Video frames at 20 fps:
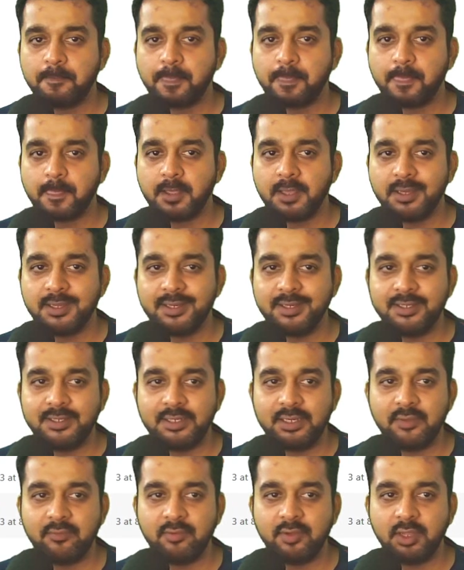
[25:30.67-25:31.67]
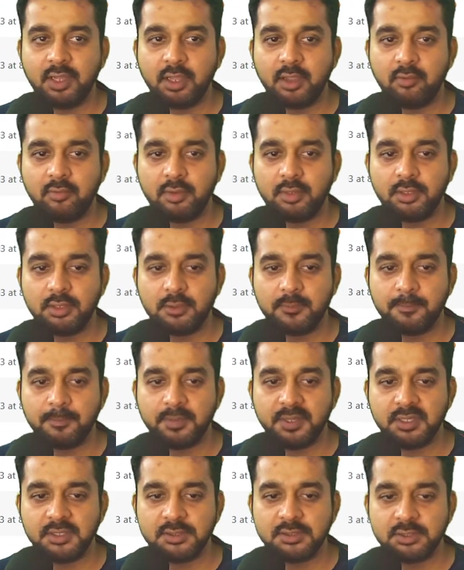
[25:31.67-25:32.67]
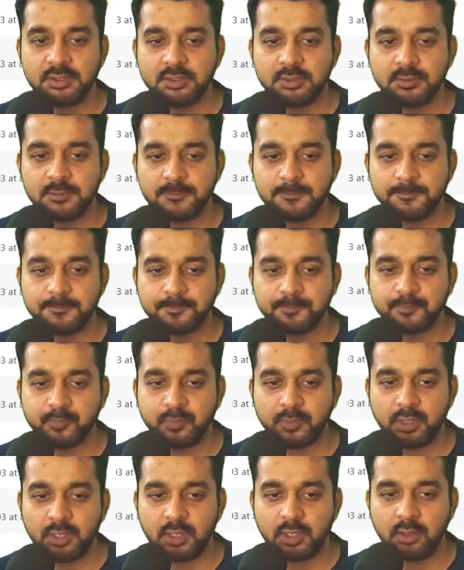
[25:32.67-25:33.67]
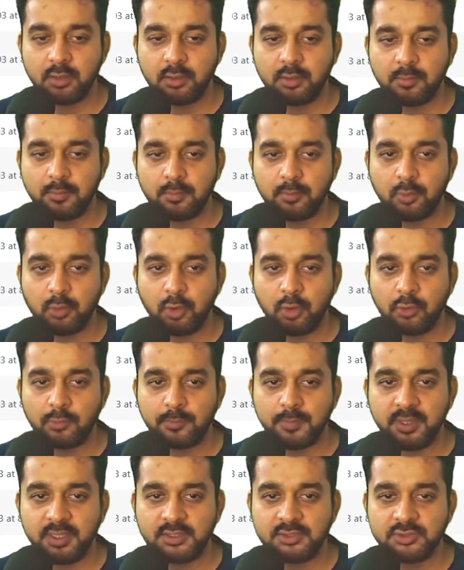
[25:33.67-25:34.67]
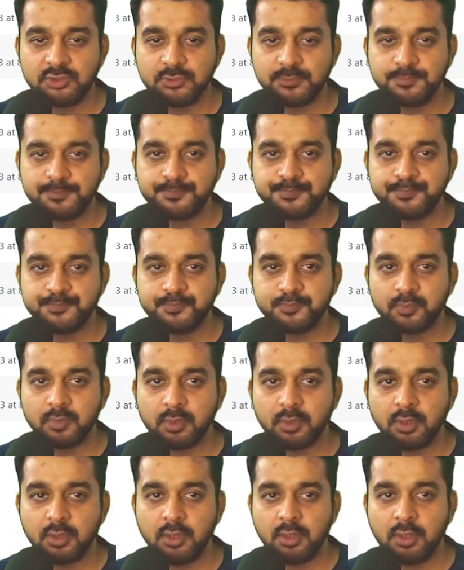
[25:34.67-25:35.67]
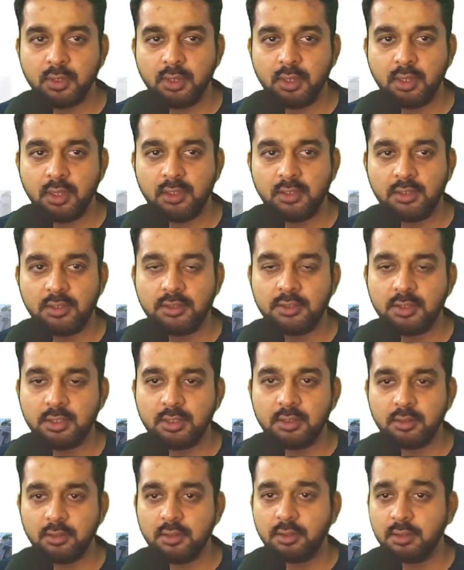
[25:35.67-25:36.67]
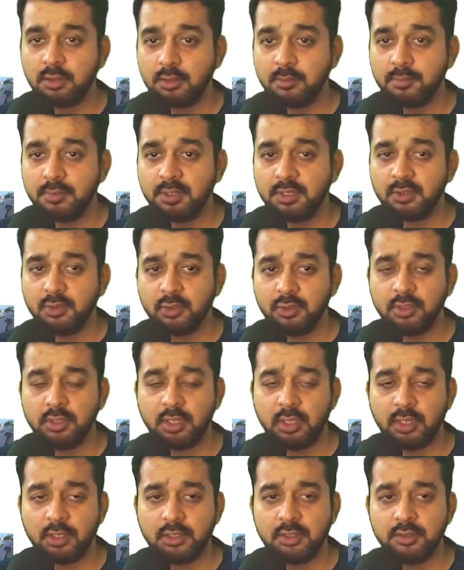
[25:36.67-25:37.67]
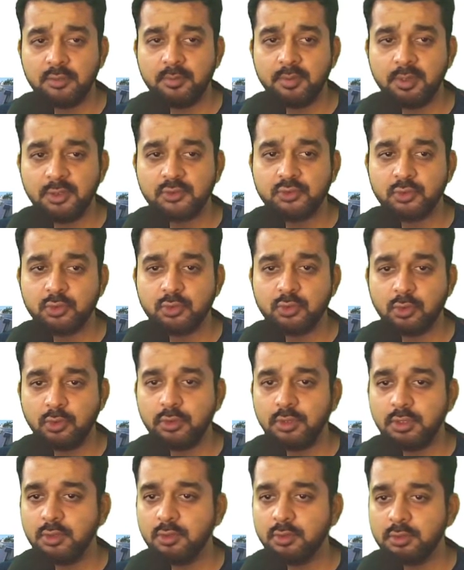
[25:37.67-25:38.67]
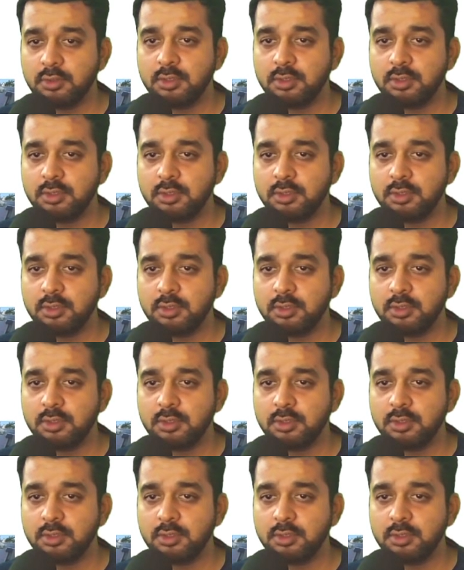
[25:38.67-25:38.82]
currently we are having some pages, a blog page, and this particular error is being shown only on this